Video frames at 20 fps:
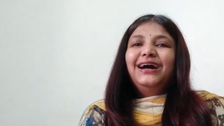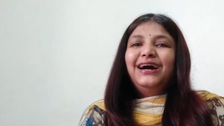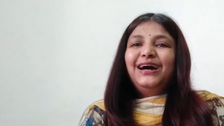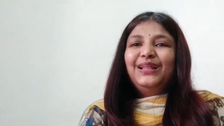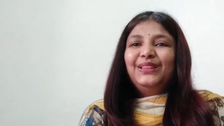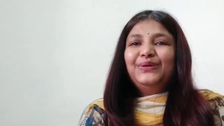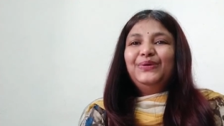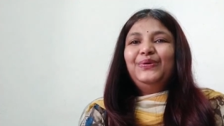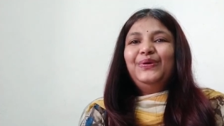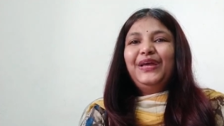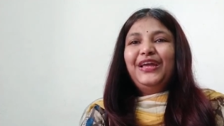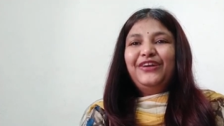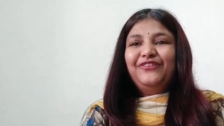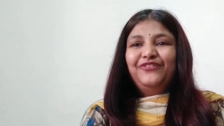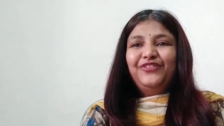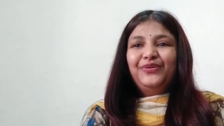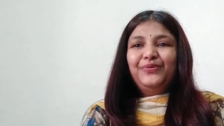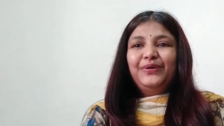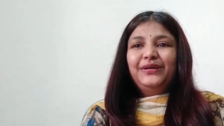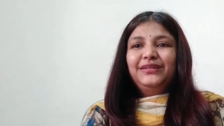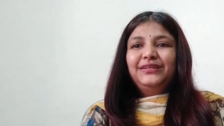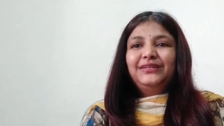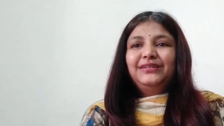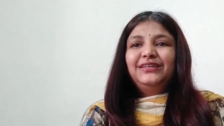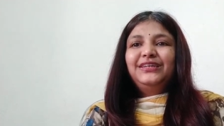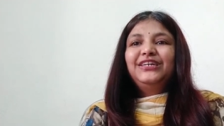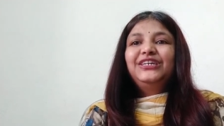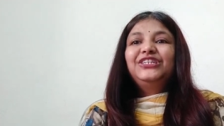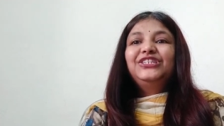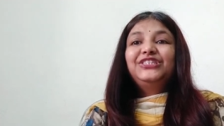Hello everyone.
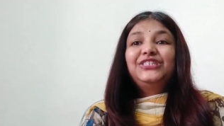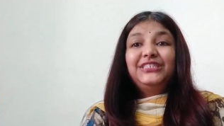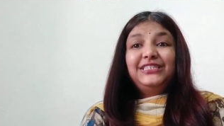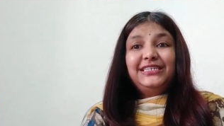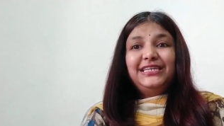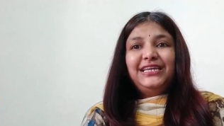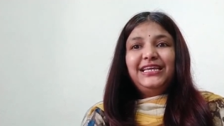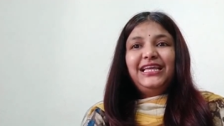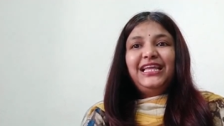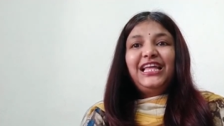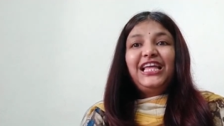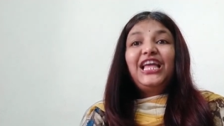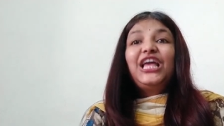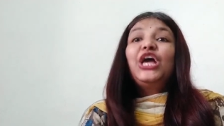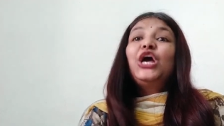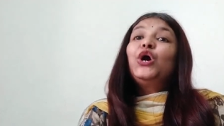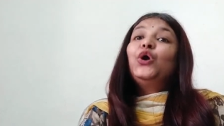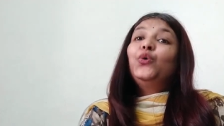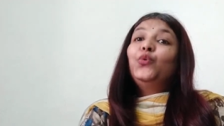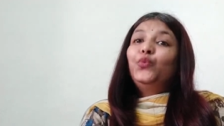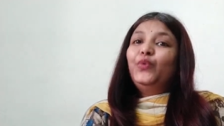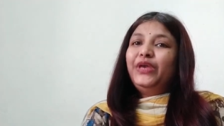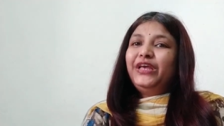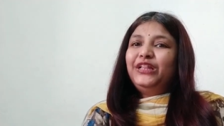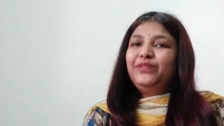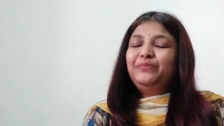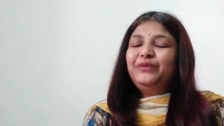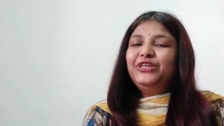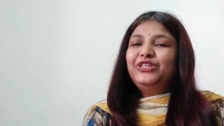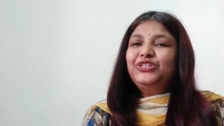Today
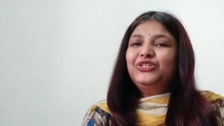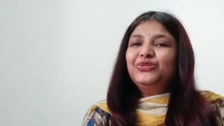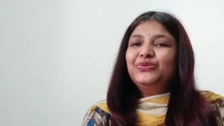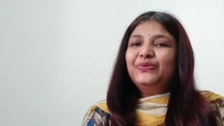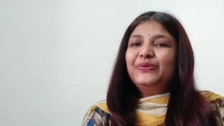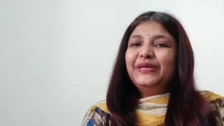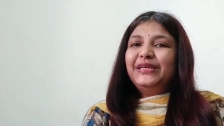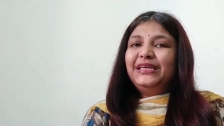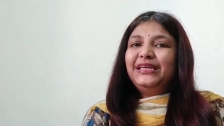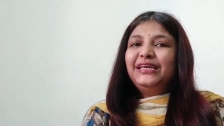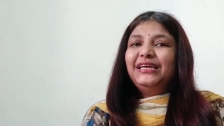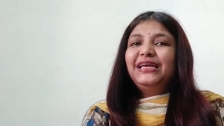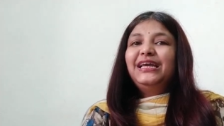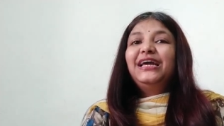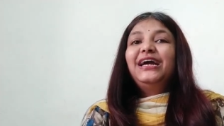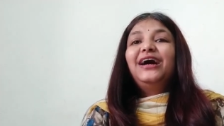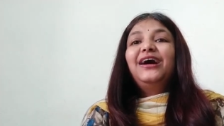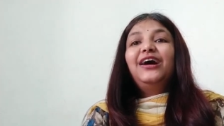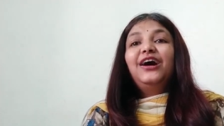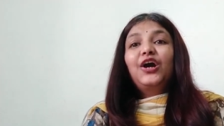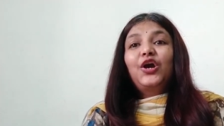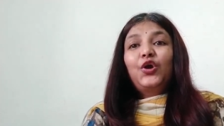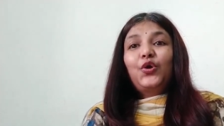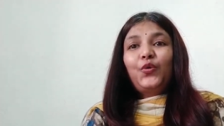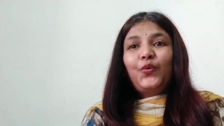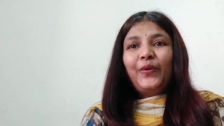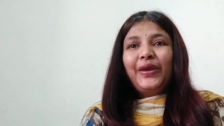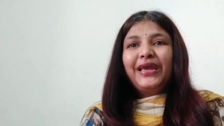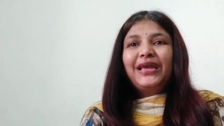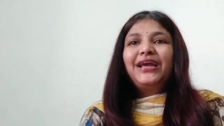we'll be doing a
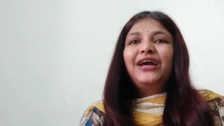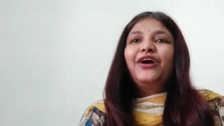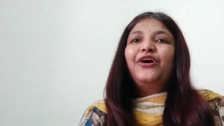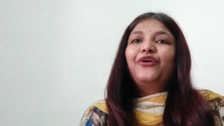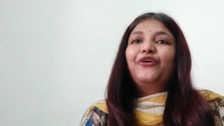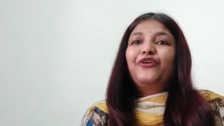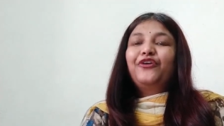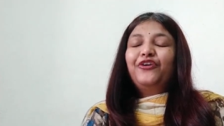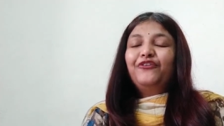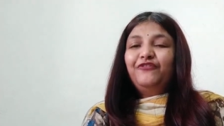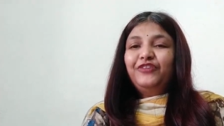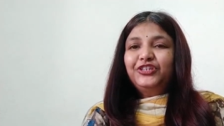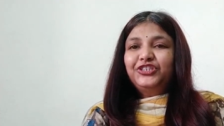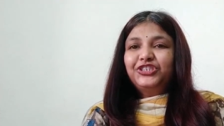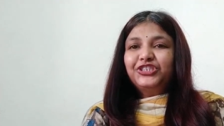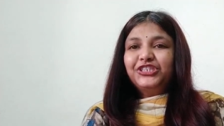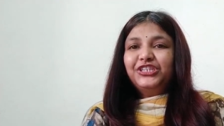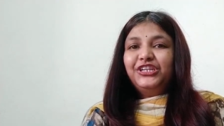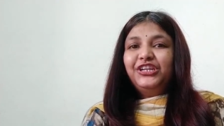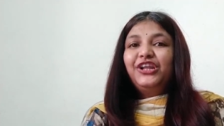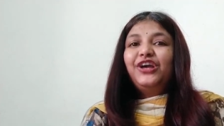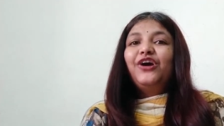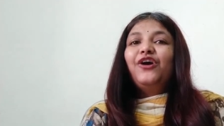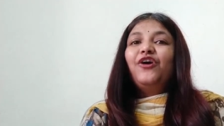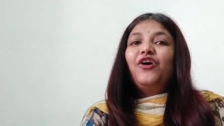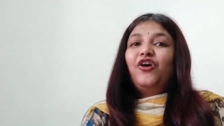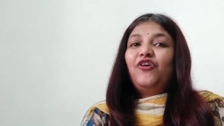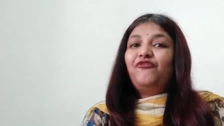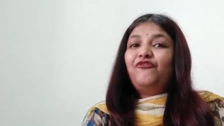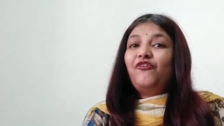quick revision
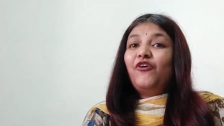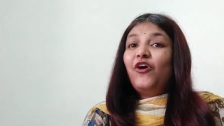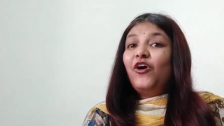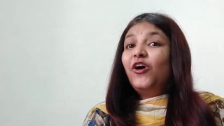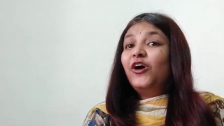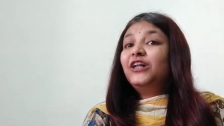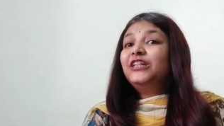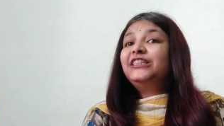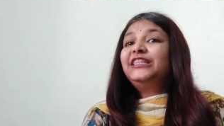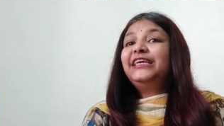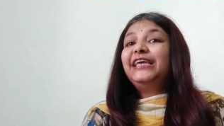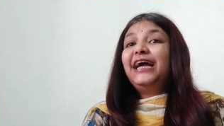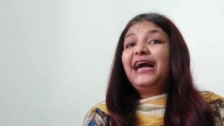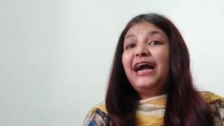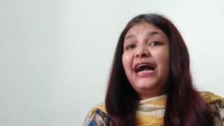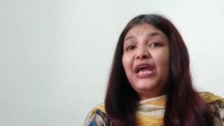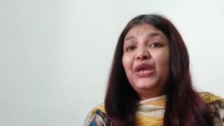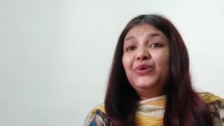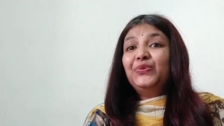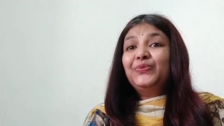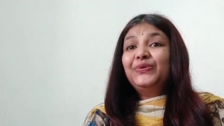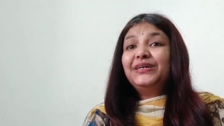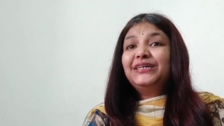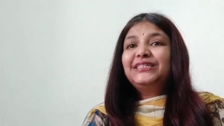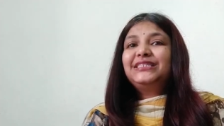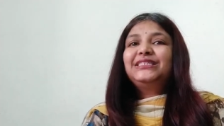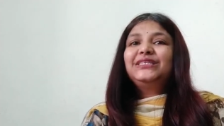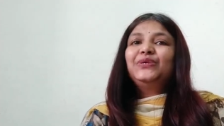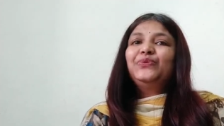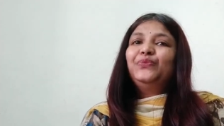of all the I
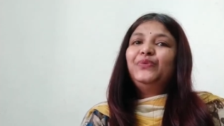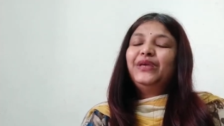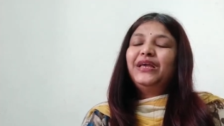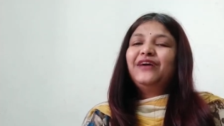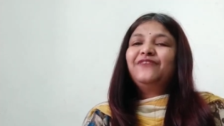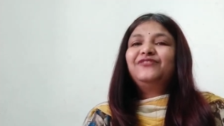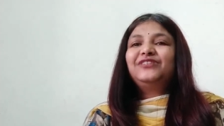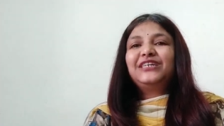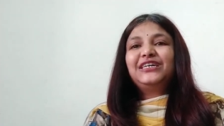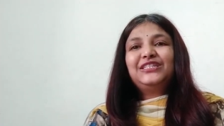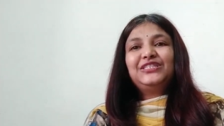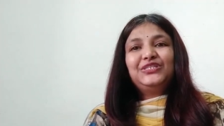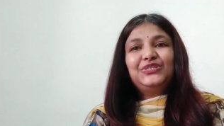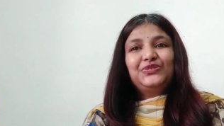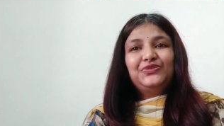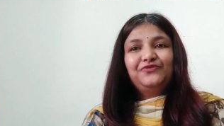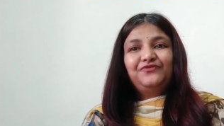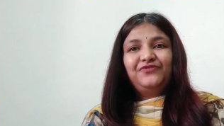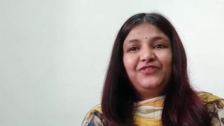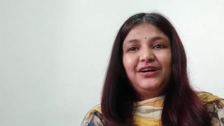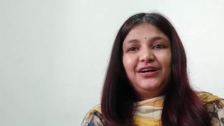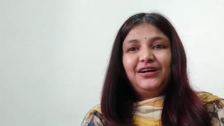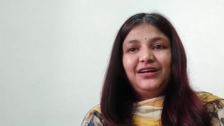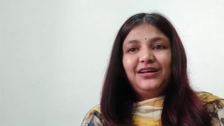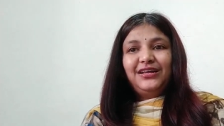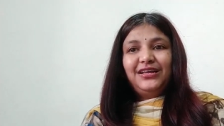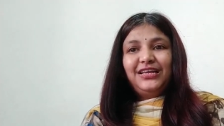words we have done so far.